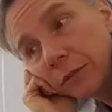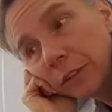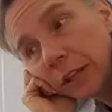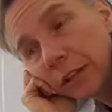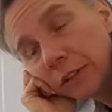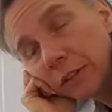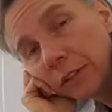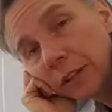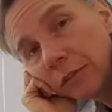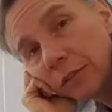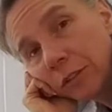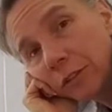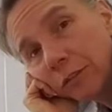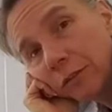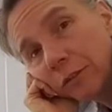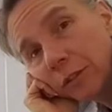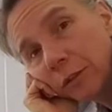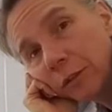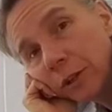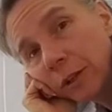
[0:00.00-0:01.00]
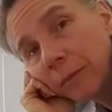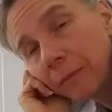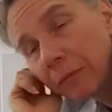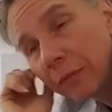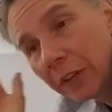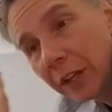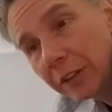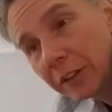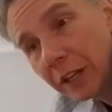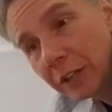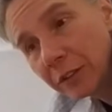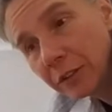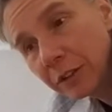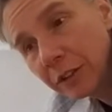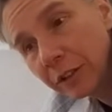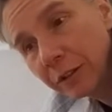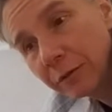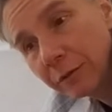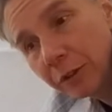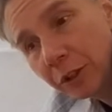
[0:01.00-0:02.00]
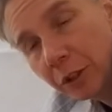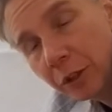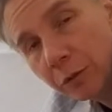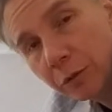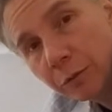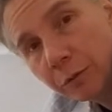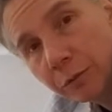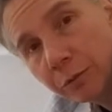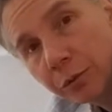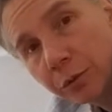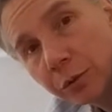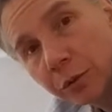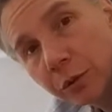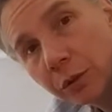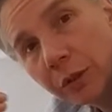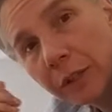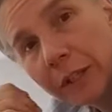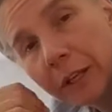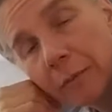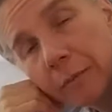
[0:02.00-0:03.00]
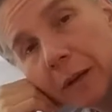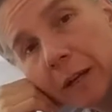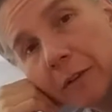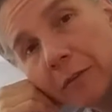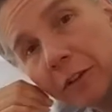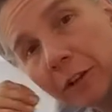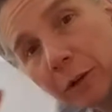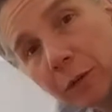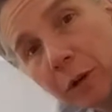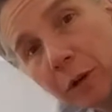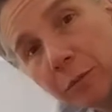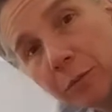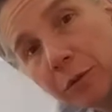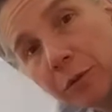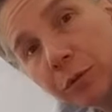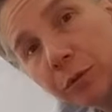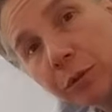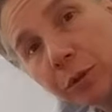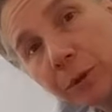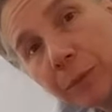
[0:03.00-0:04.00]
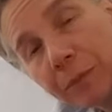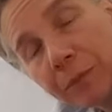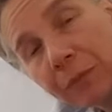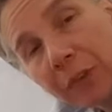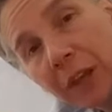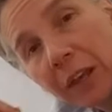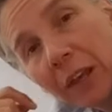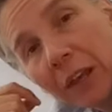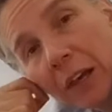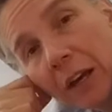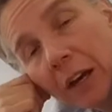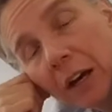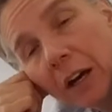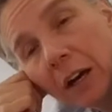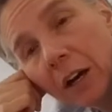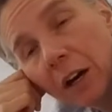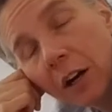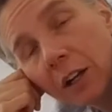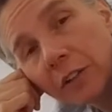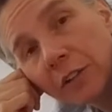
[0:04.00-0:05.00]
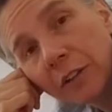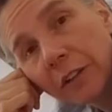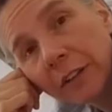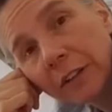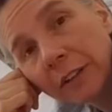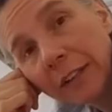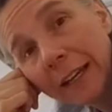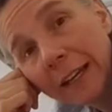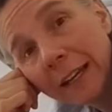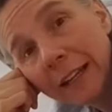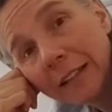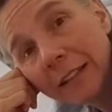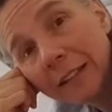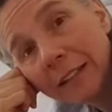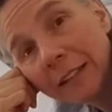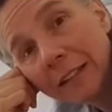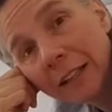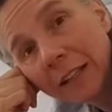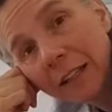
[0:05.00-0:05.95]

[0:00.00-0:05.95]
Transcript: nice level floor, it tends to, you know, pool, and it may very well pool onto the legs